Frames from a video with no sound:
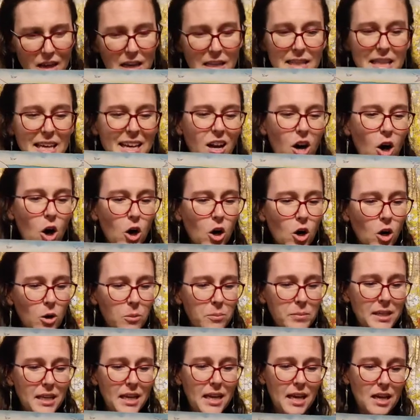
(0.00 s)
They all
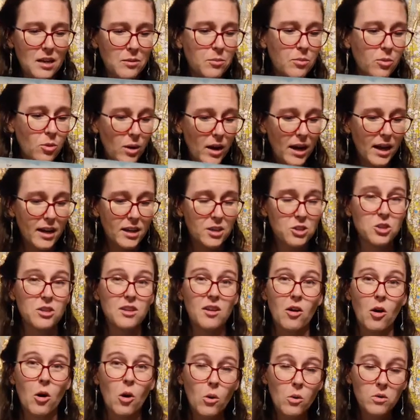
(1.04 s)
began praying to
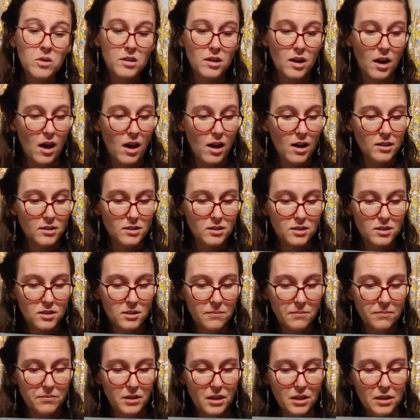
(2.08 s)
their own gods.
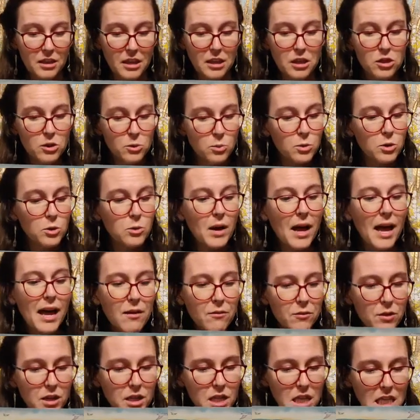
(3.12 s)
They threw
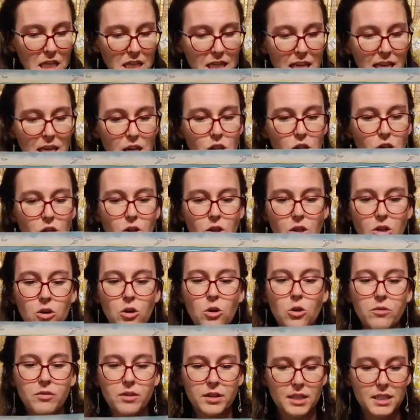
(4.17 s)
everything they could
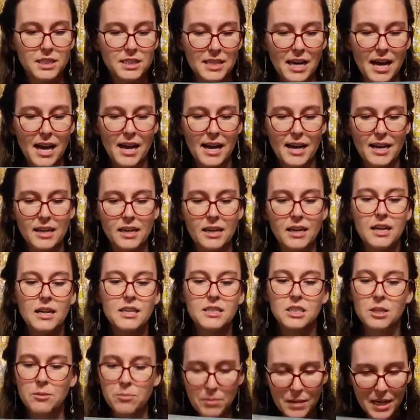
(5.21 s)
over the side
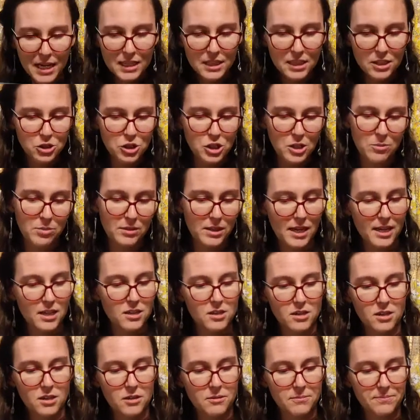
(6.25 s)
to make the ship
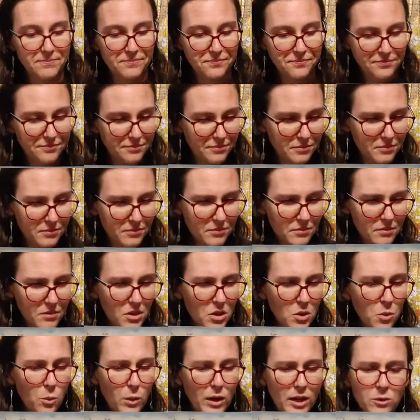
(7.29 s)
lighter.
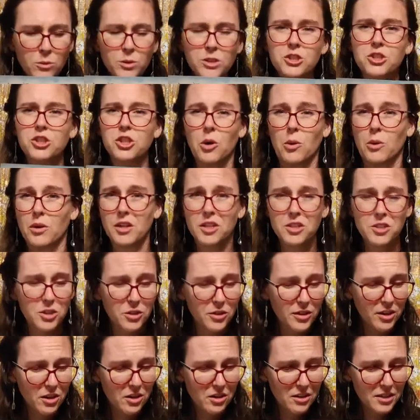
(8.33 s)
Where was Jonah
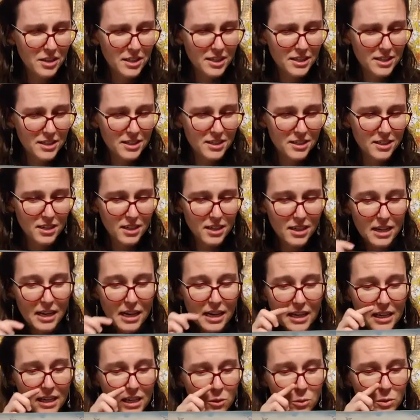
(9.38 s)
during all this?
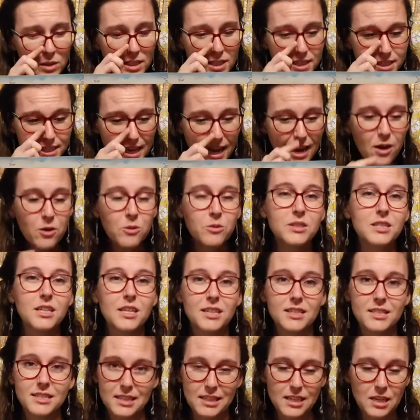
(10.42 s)
He was sound
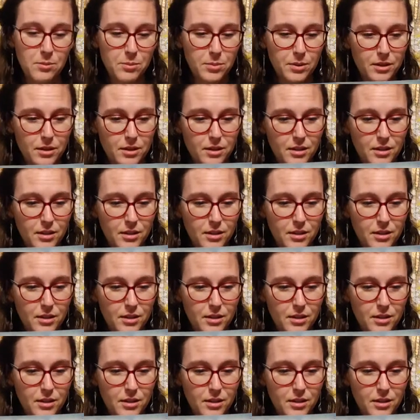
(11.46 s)
asleep